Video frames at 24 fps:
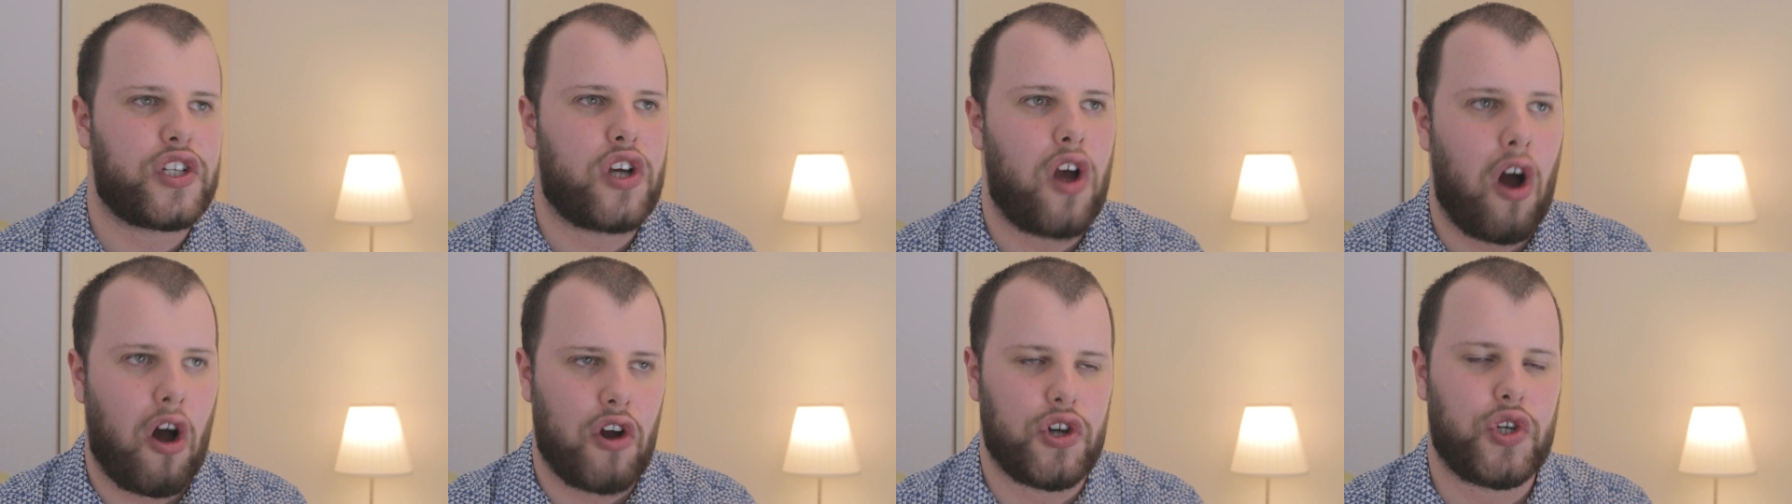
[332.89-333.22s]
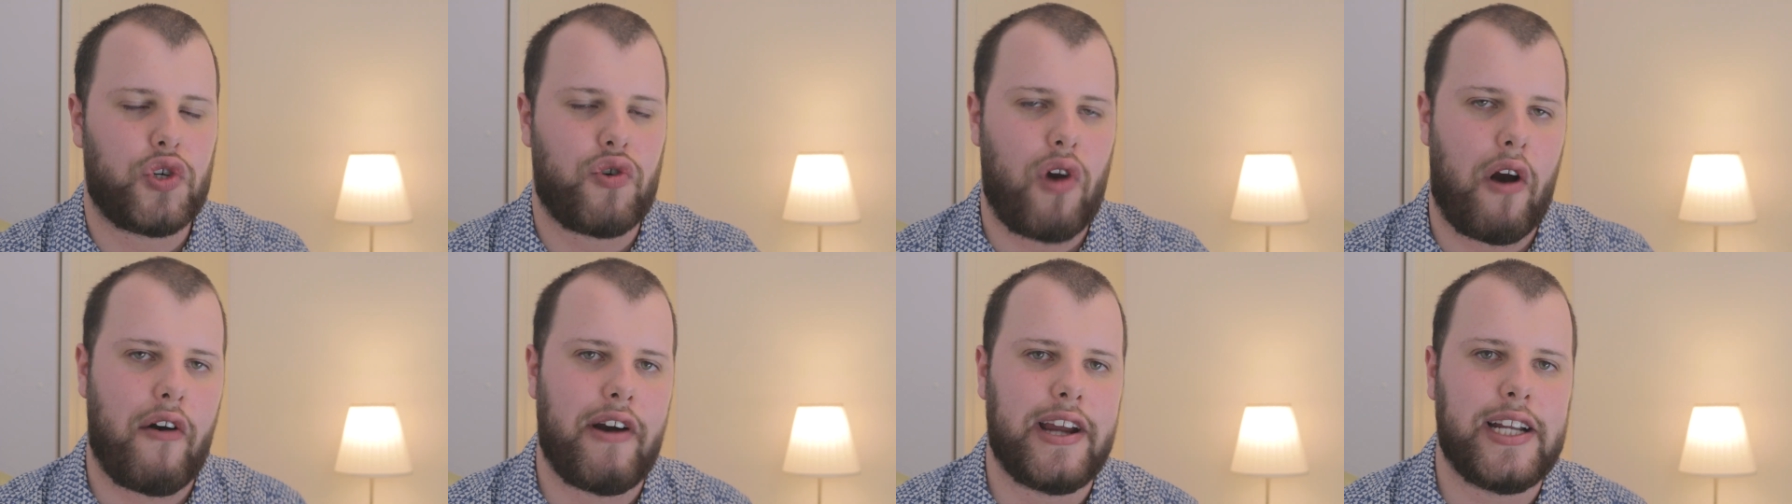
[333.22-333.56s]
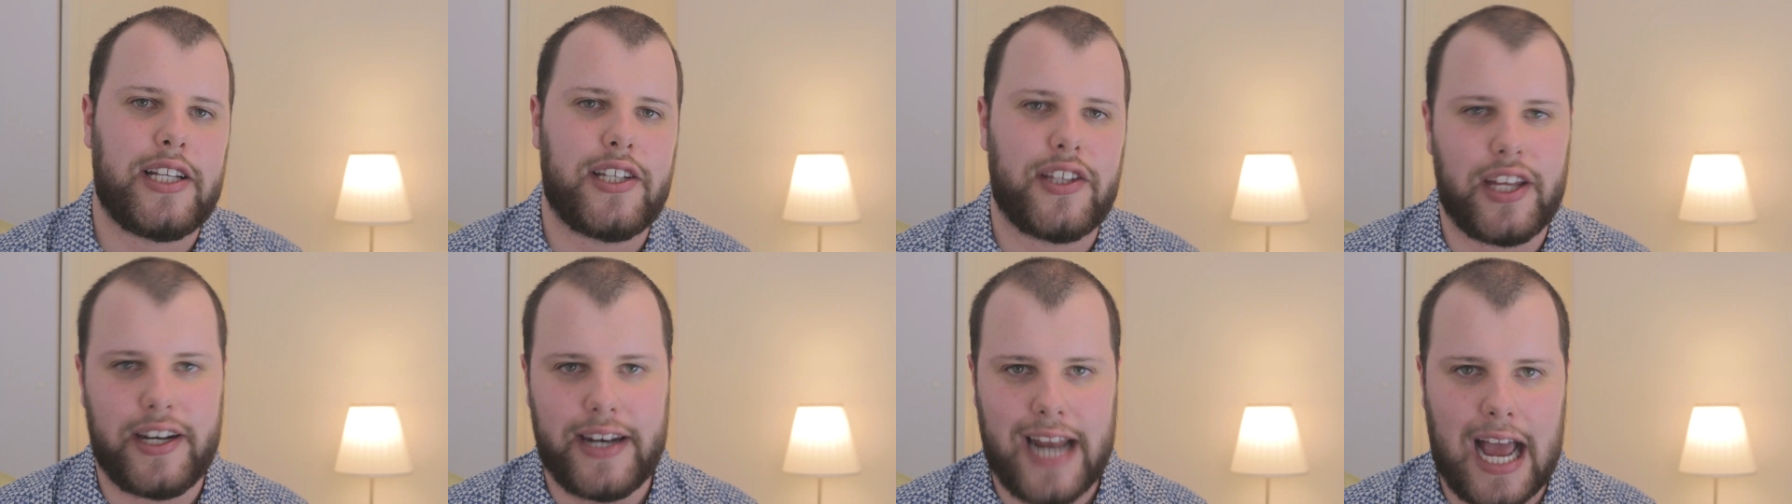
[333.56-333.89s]
contrary
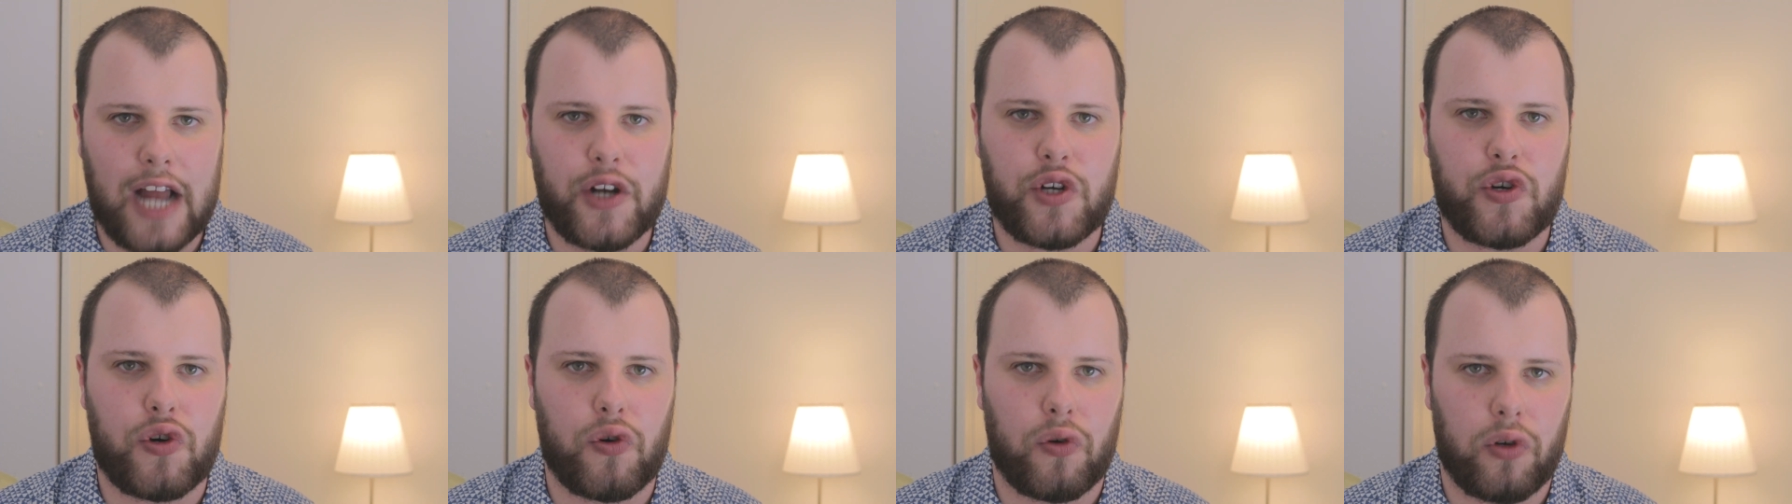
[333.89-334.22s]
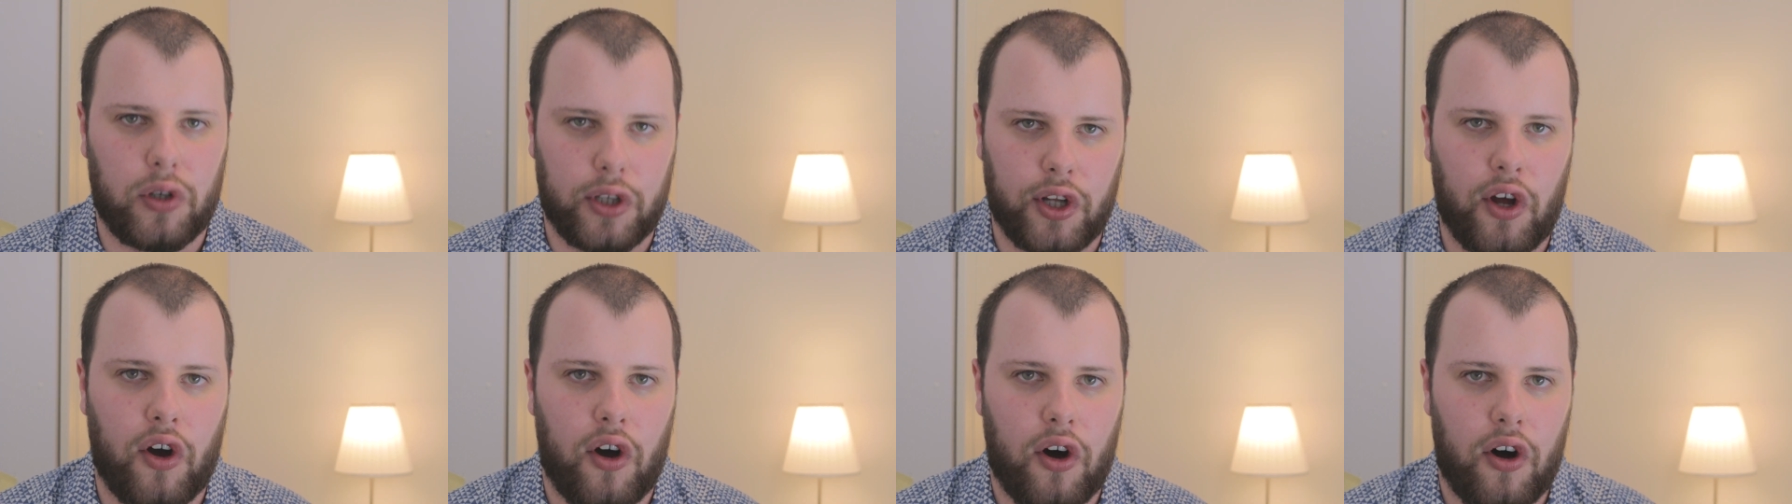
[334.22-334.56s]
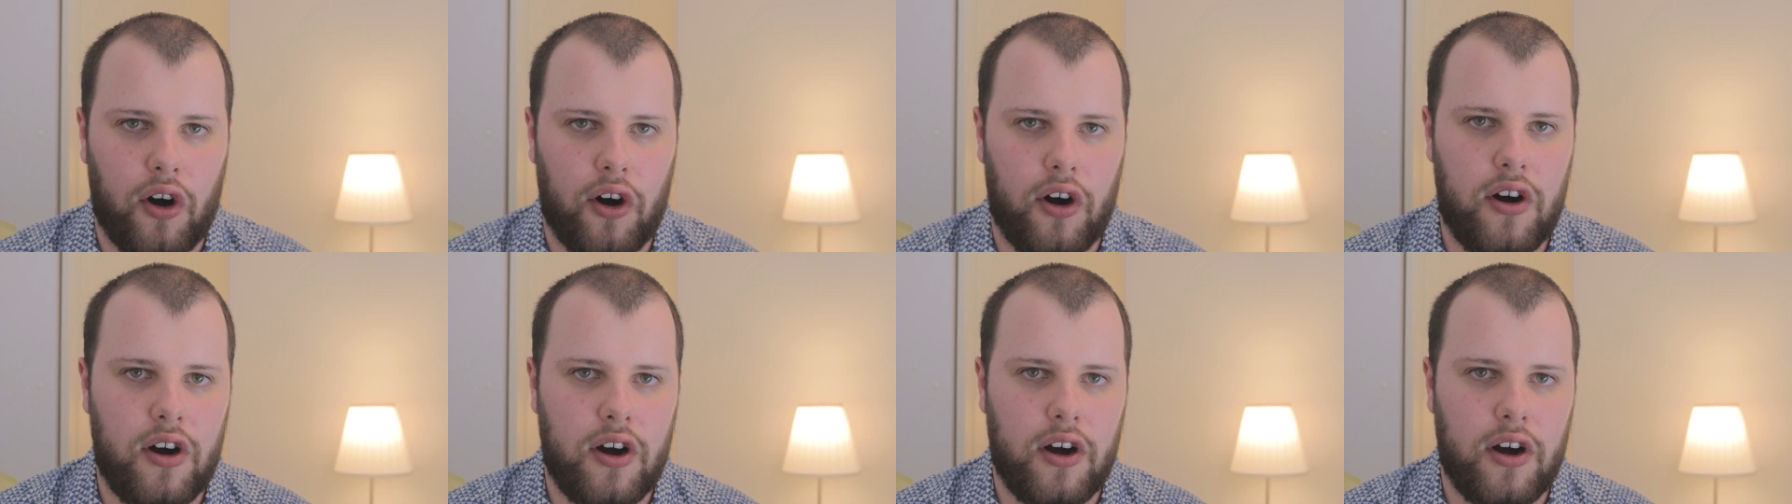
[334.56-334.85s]
to the natural law,